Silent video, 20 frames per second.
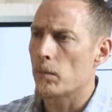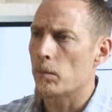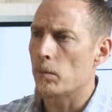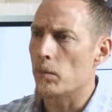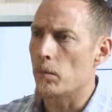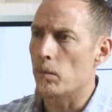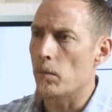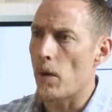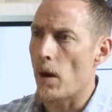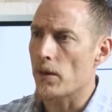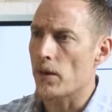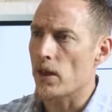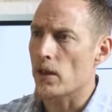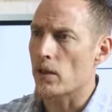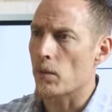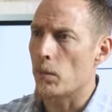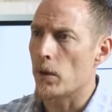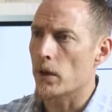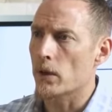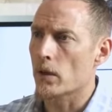I think the
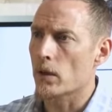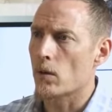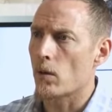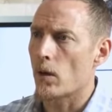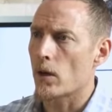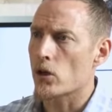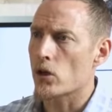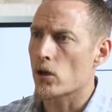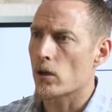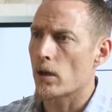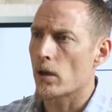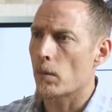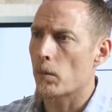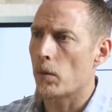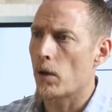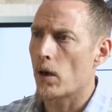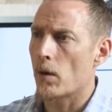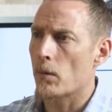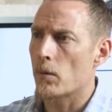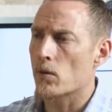bigger question there,
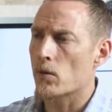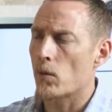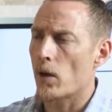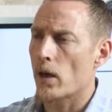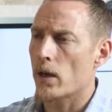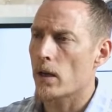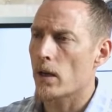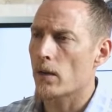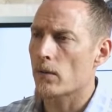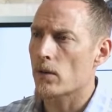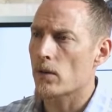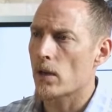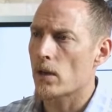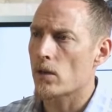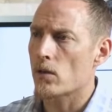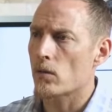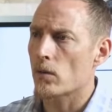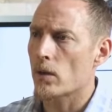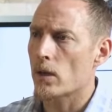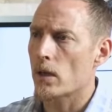Barb, is why do you have stage
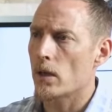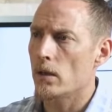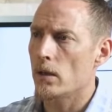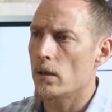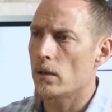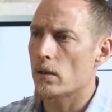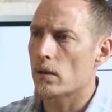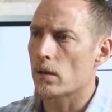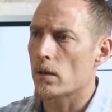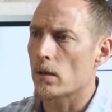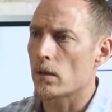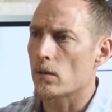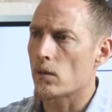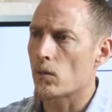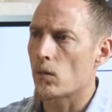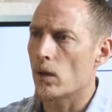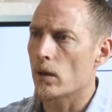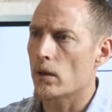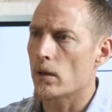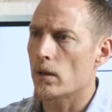three kidney disease?
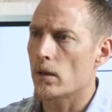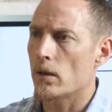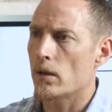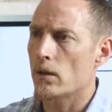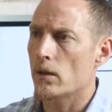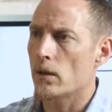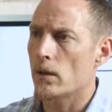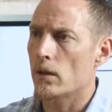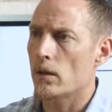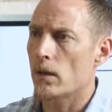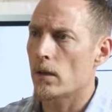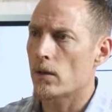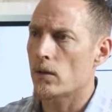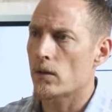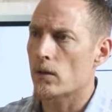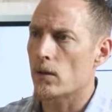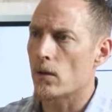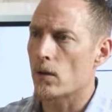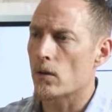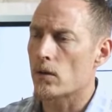What is it that
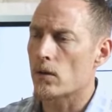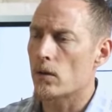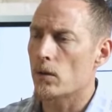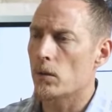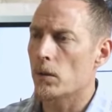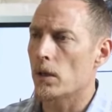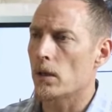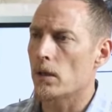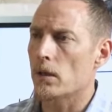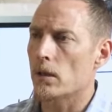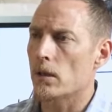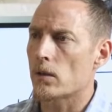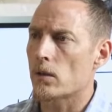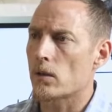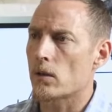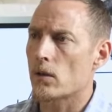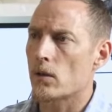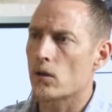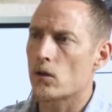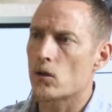you're doing that's
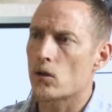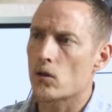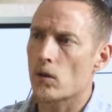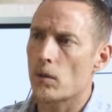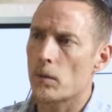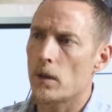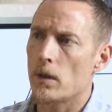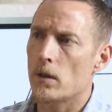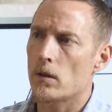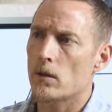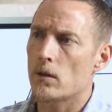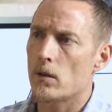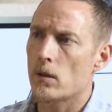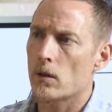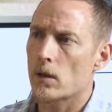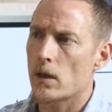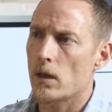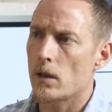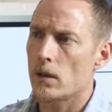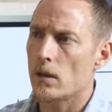contributing to your
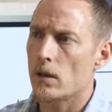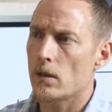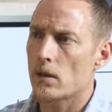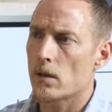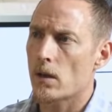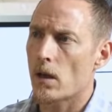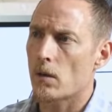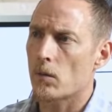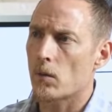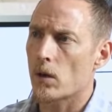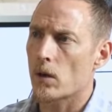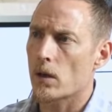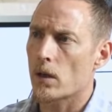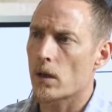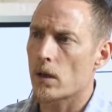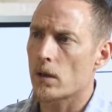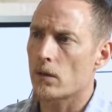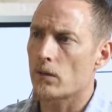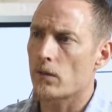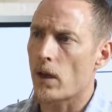kidneys not
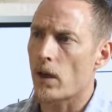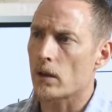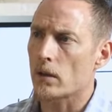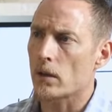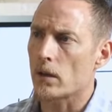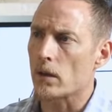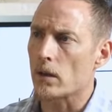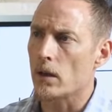working and failing?